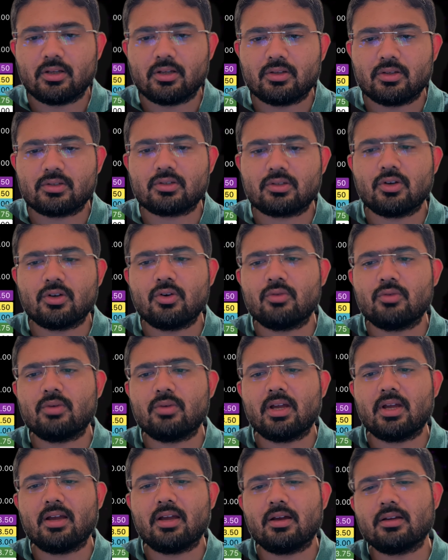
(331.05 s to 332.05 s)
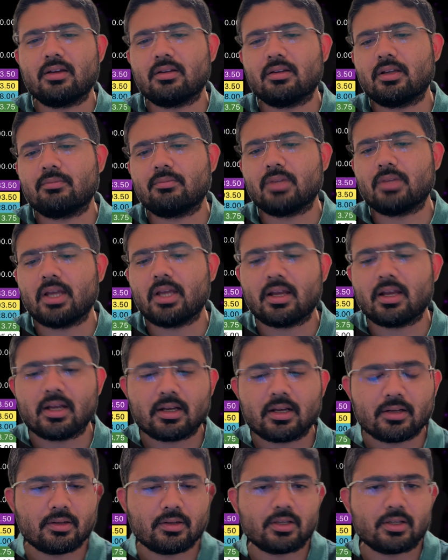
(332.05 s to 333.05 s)
So
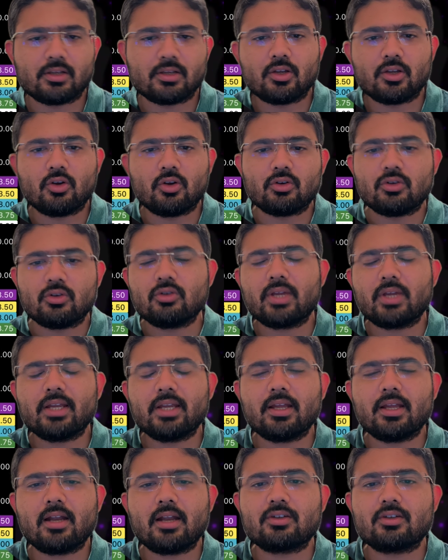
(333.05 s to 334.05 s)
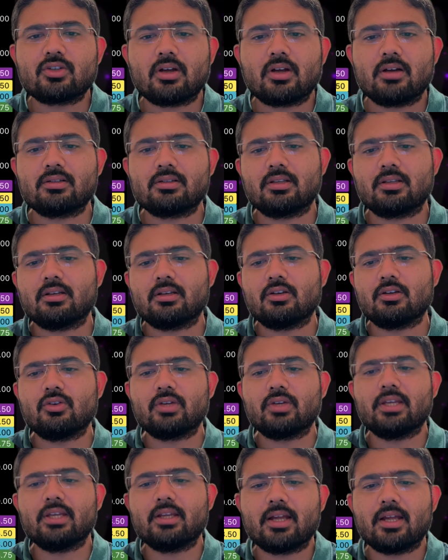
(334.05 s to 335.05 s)
looking at charts and
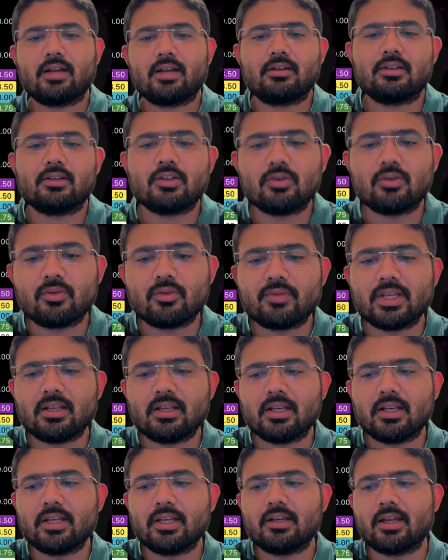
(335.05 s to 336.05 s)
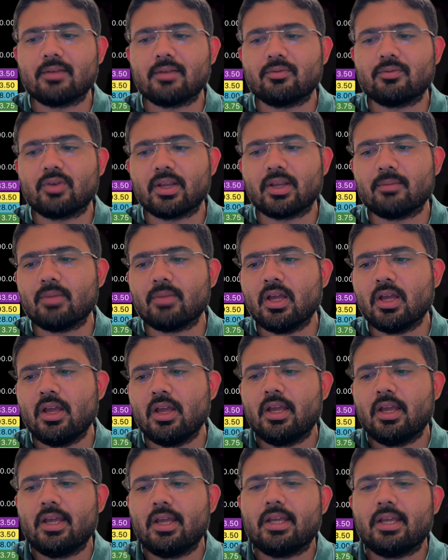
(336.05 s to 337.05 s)
looking at weekly time frame,
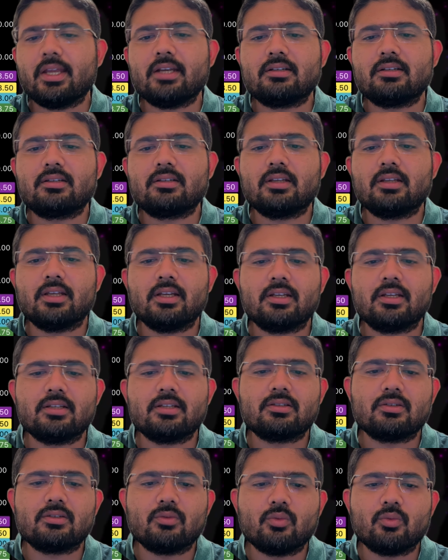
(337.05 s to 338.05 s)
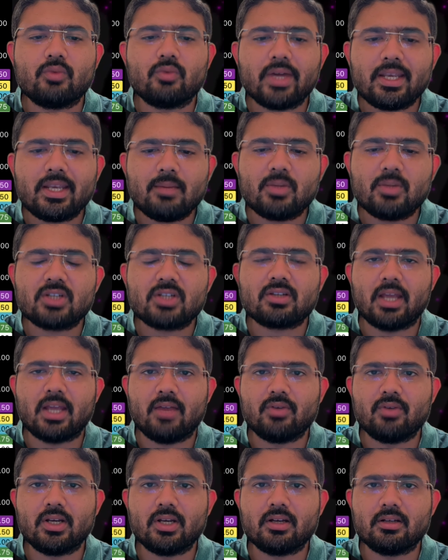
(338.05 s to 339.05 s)
it is very much
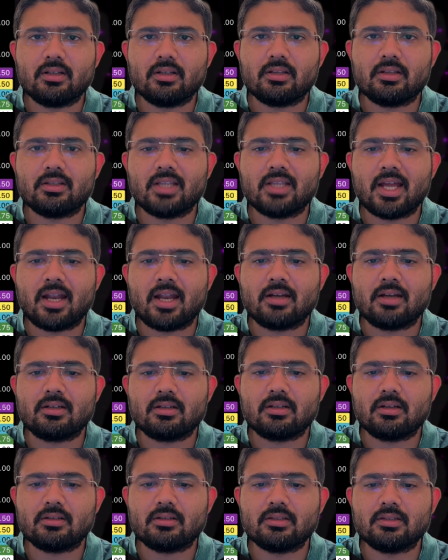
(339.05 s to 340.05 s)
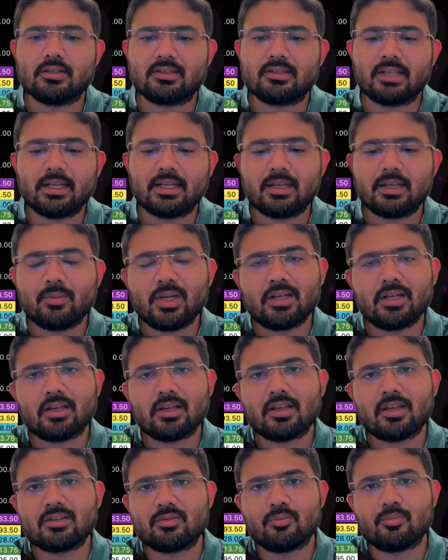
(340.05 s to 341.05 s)
evident that the sentiment
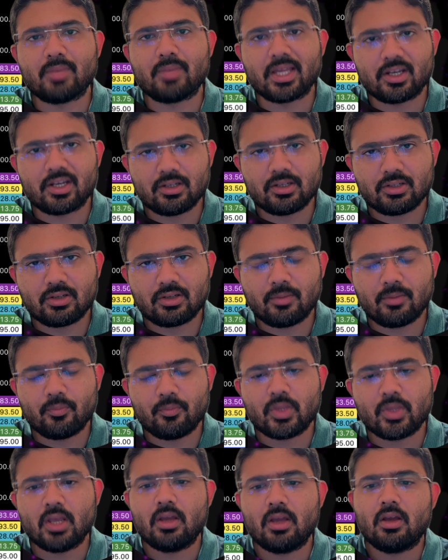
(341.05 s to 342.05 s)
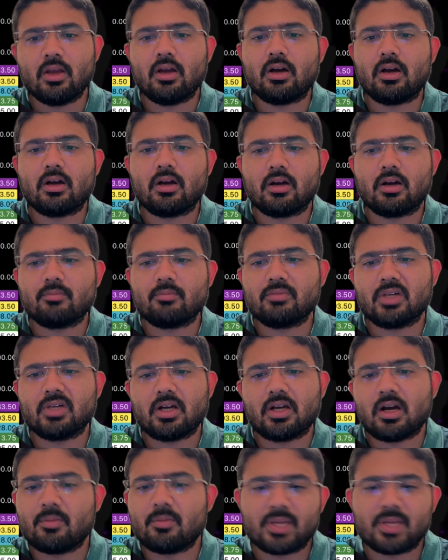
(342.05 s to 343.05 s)
is bearish.
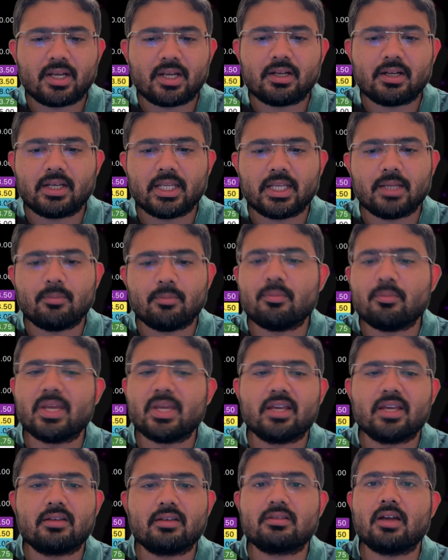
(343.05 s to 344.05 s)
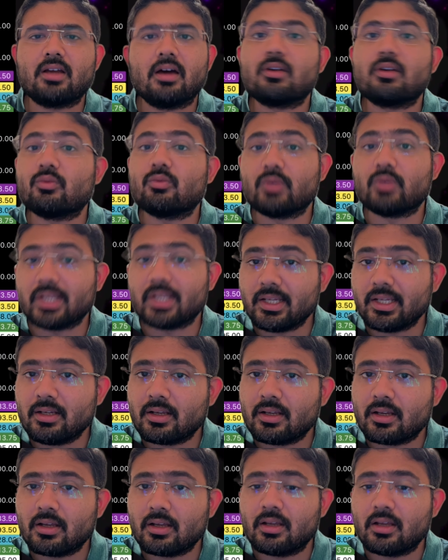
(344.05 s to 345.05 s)
Apparently bears are winning
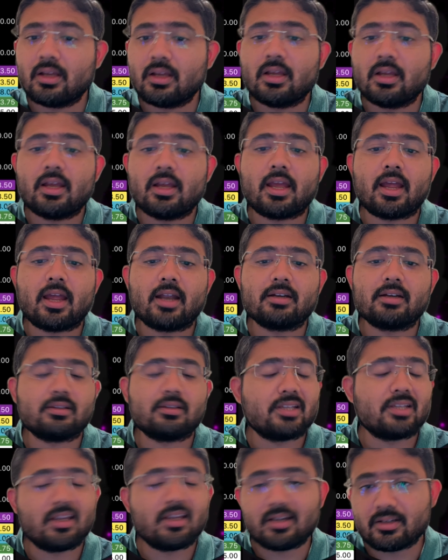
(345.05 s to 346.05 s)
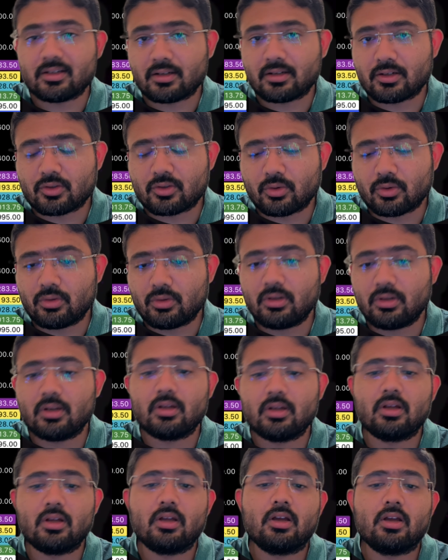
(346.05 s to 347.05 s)
and they are in control.
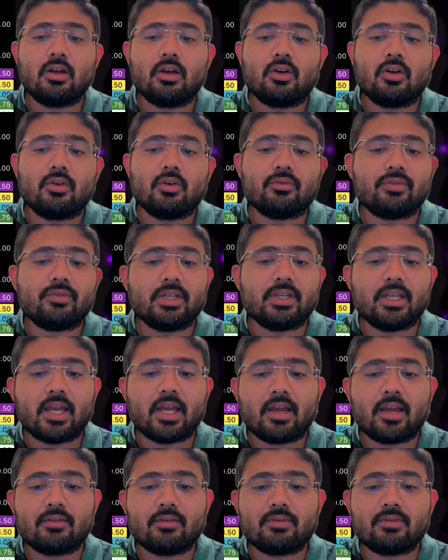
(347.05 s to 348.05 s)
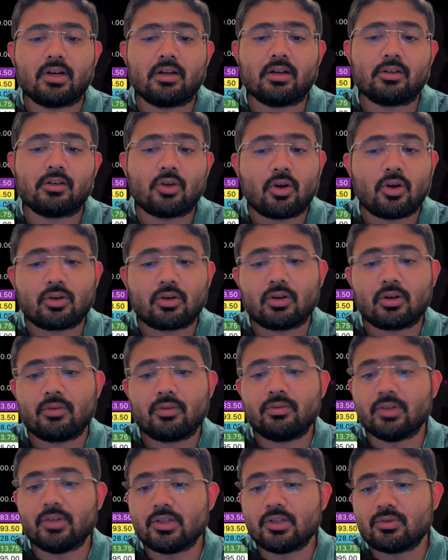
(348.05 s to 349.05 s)
We have a lot
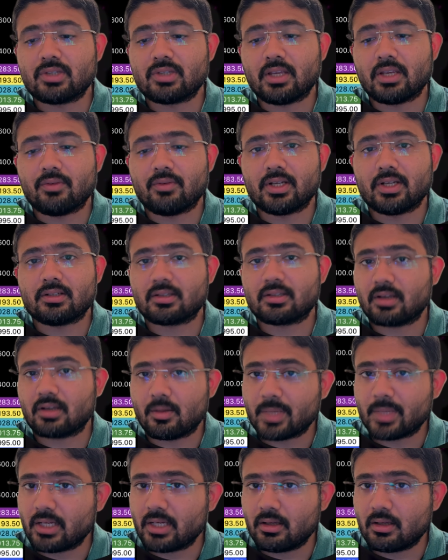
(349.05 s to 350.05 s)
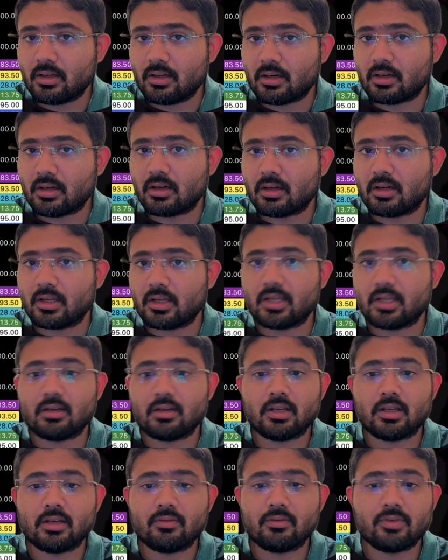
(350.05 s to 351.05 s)
of news events coming
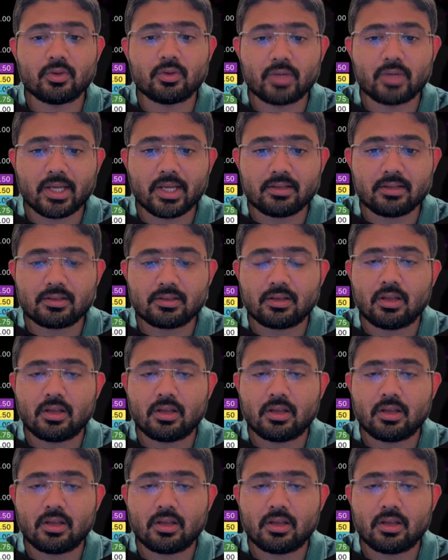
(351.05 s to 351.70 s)
in few days.